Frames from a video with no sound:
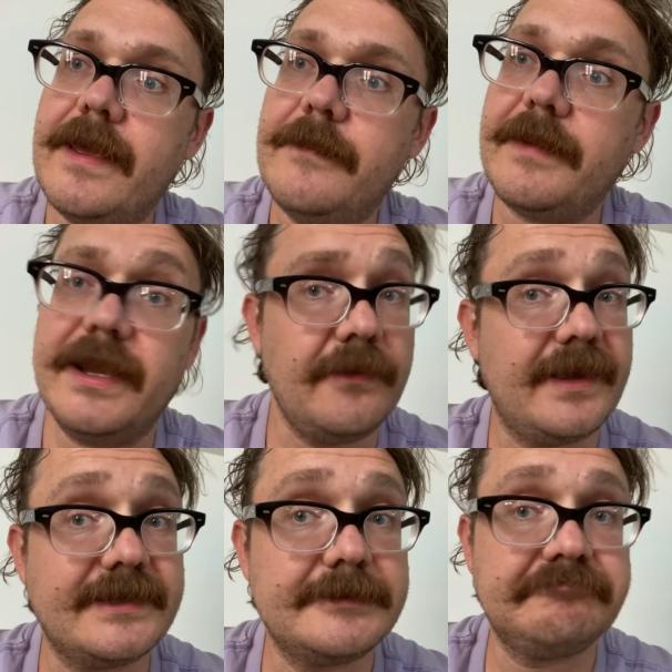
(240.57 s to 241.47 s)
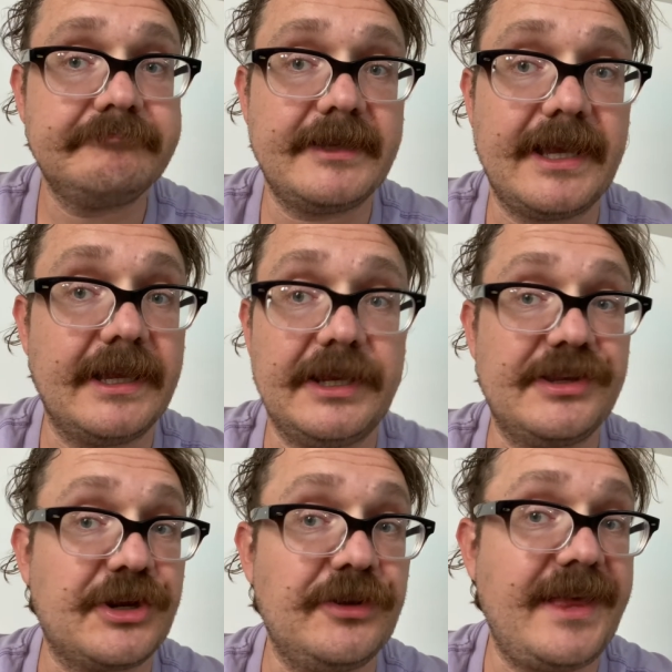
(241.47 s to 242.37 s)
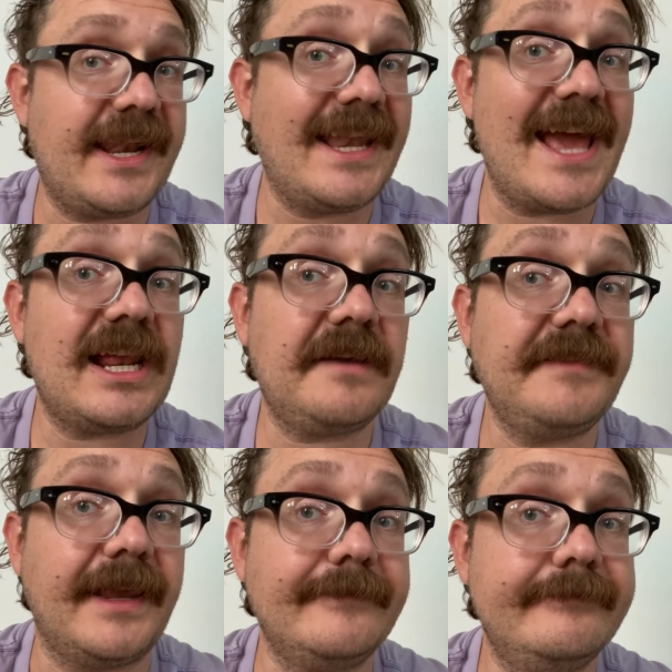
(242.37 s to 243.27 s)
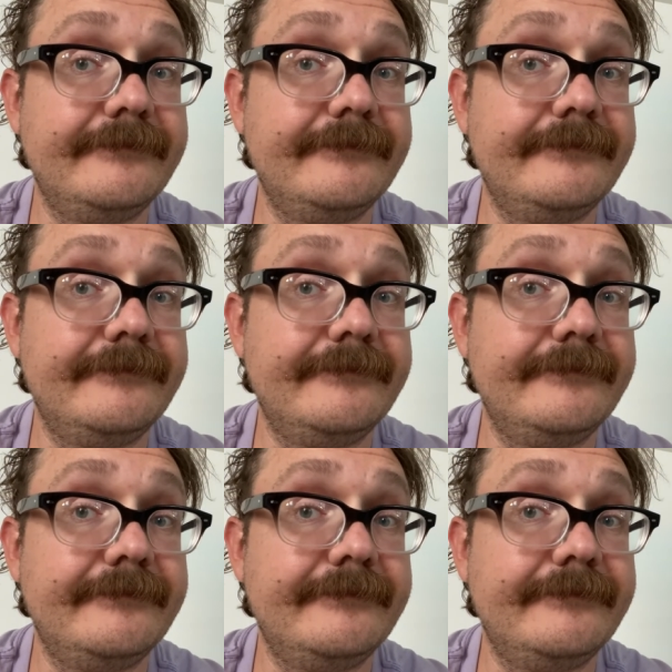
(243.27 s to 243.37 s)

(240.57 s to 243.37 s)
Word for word: But anyways, uh, currently at a 9 out of 10.